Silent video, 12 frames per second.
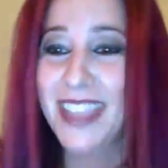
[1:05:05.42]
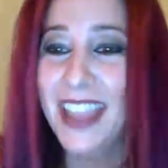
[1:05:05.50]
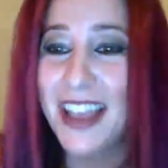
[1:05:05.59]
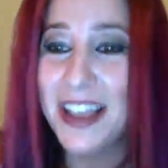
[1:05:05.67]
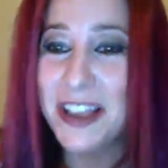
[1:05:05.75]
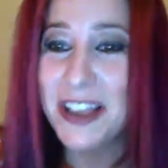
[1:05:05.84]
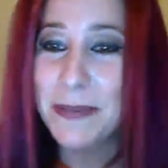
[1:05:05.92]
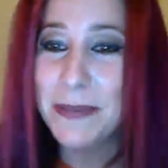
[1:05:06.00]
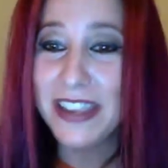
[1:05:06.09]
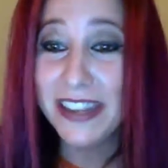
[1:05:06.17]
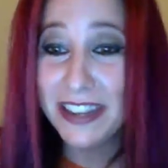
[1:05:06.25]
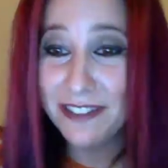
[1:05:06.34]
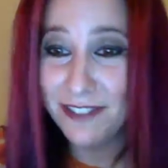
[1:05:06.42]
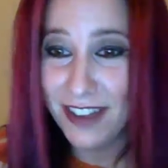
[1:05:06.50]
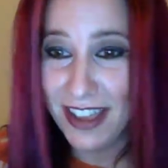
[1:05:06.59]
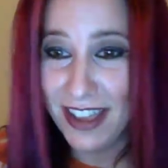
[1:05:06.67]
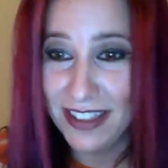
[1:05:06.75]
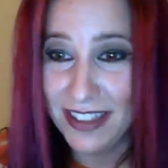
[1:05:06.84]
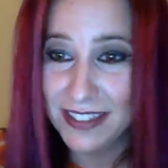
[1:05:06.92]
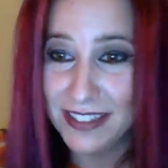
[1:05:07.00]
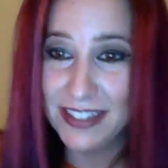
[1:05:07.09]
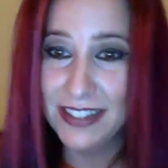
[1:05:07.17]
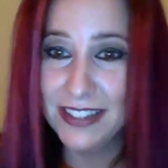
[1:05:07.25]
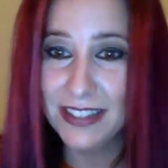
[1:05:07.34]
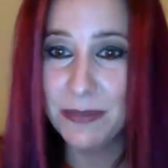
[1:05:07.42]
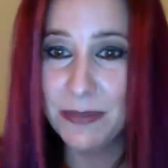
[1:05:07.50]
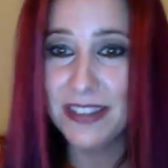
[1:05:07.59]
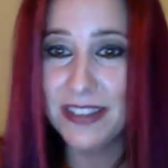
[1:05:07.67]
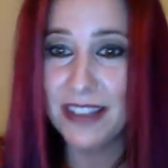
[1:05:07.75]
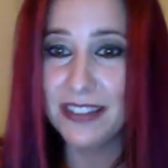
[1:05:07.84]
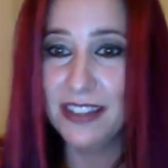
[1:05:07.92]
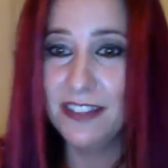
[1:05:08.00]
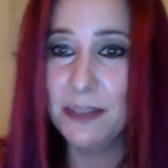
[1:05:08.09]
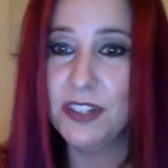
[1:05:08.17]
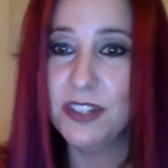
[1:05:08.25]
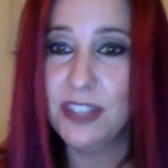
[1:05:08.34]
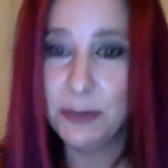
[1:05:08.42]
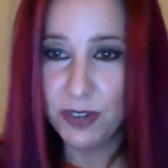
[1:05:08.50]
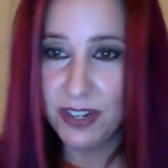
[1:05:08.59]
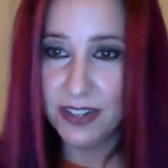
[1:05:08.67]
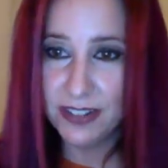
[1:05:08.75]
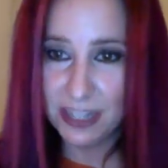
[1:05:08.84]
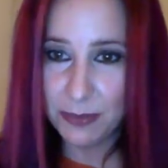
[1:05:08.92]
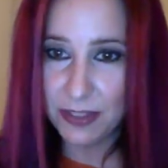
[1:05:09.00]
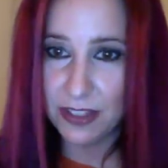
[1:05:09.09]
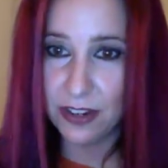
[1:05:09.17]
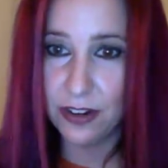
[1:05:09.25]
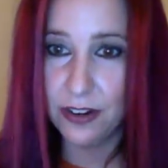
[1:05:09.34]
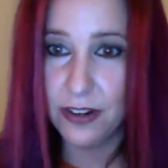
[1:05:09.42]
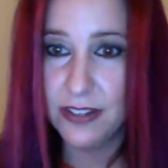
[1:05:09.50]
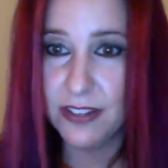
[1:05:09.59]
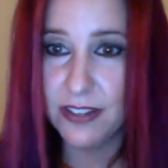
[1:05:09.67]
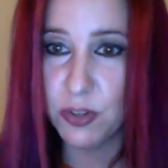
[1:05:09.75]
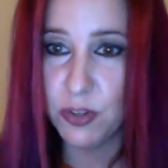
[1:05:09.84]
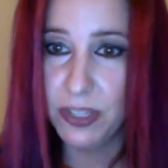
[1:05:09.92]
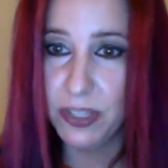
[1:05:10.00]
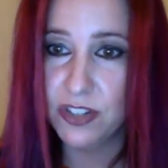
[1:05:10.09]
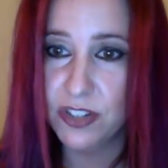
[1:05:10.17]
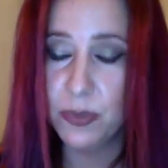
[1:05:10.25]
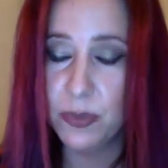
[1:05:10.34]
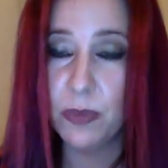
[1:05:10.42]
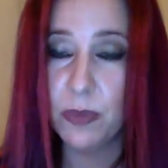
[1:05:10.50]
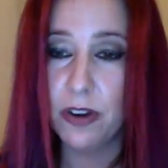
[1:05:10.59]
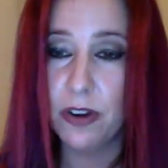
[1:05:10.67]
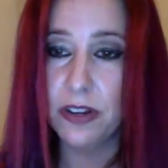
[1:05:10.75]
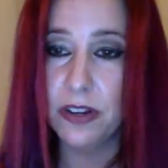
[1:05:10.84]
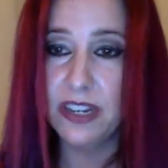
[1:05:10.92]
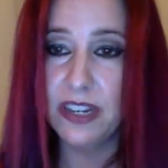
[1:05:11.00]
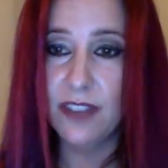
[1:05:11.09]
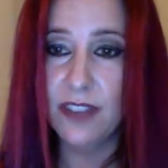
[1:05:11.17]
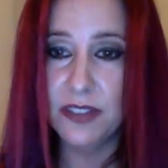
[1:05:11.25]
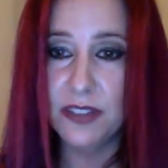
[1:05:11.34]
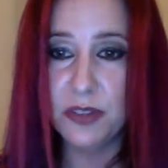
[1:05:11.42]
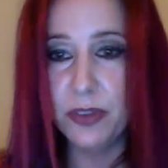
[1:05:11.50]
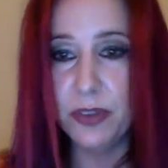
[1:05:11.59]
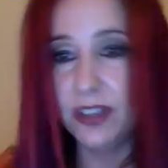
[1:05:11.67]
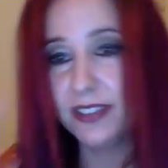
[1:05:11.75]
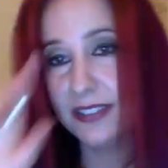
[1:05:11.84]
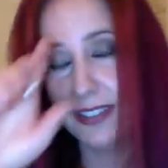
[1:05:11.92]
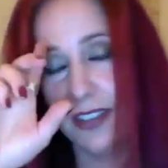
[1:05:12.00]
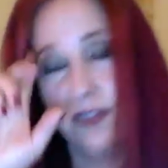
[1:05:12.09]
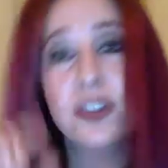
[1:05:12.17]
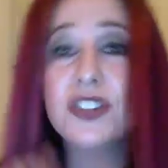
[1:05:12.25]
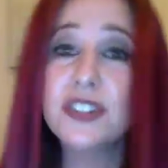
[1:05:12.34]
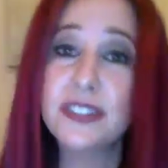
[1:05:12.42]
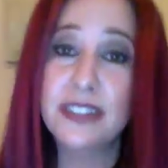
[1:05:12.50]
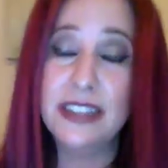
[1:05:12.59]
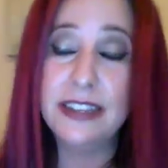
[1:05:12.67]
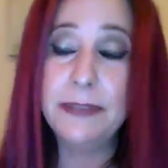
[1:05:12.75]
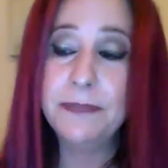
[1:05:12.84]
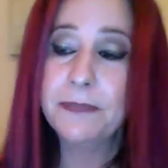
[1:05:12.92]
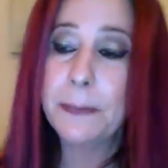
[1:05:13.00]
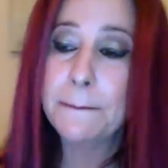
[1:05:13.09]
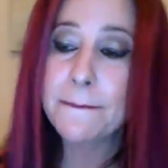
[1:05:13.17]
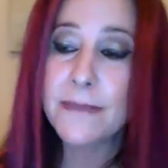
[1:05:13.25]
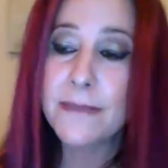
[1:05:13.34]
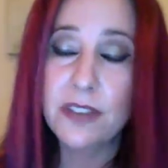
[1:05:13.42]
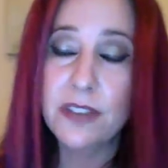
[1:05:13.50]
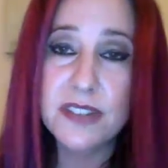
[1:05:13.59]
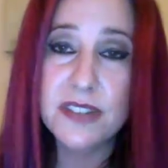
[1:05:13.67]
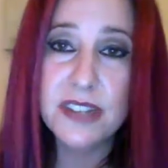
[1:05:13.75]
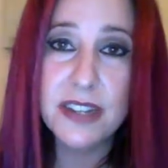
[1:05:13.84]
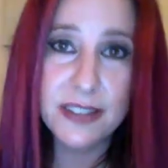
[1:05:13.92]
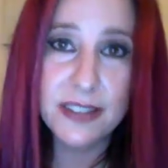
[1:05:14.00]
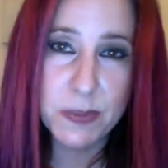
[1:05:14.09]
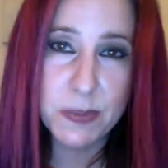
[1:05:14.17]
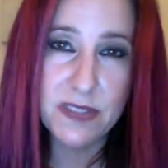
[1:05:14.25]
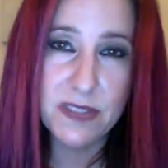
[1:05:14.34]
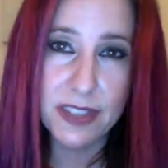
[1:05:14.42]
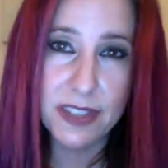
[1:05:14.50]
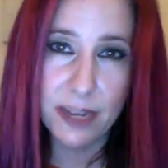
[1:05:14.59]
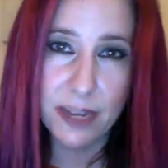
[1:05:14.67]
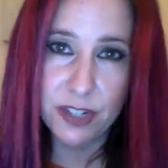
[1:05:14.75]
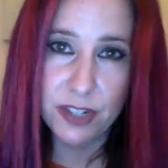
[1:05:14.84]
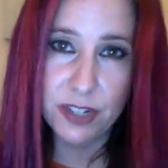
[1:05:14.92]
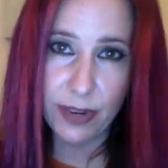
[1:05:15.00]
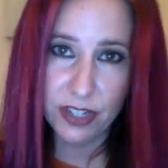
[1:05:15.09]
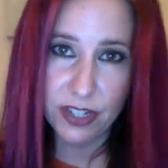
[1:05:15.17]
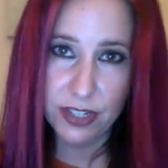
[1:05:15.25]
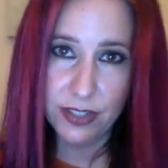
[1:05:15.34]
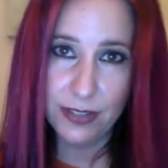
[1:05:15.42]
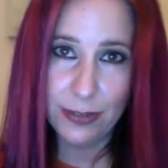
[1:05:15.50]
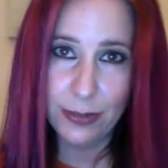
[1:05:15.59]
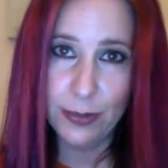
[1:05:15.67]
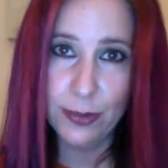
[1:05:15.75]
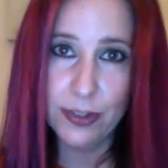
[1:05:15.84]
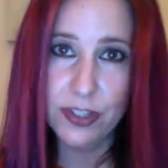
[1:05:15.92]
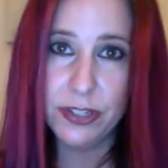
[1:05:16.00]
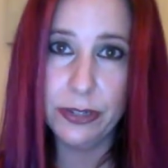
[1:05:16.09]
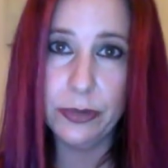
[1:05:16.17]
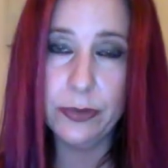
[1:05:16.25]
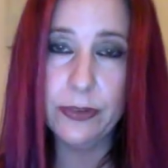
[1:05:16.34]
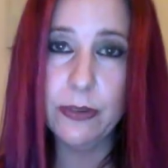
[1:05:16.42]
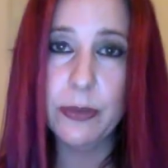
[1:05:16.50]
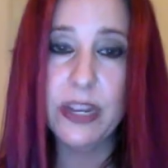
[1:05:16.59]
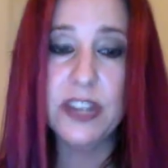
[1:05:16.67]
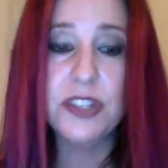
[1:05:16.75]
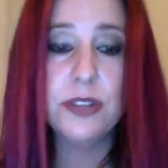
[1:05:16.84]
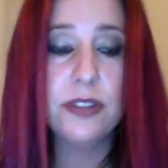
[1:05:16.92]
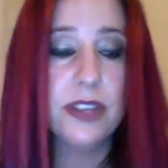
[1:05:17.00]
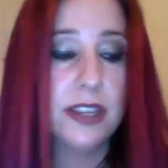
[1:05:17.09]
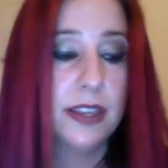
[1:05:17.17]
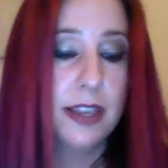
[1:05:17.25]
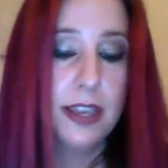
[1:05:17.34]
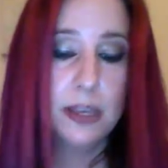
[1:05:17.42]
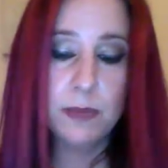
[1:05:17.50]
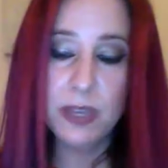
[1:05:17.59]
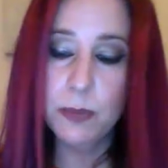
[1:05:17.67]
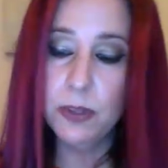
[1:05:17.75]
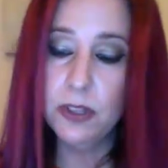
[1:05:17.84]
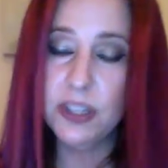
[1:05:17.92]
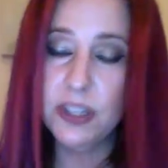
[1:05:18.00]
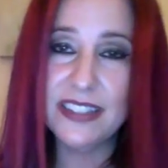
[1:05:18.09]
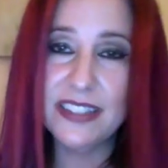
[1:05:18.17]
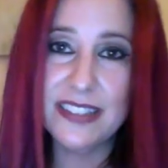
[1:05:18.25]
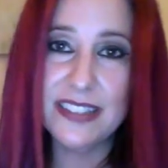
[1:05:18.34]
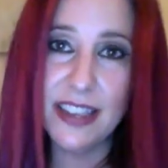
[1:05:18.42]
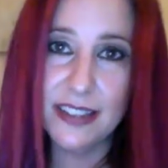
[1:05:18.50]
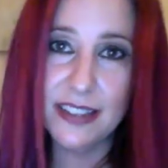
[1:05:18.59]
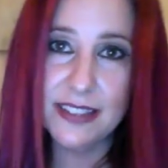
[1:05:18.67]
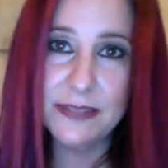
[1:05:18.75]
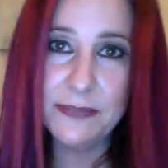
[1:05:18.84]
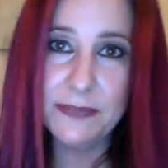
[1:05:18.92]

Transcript: Any advice? Somebody's asking if they've been trying to deepen their sexual relationship with their partner. Any advice or books? Unfortunately, there isn't anything specific that I would direct you to. But I do think people look at sex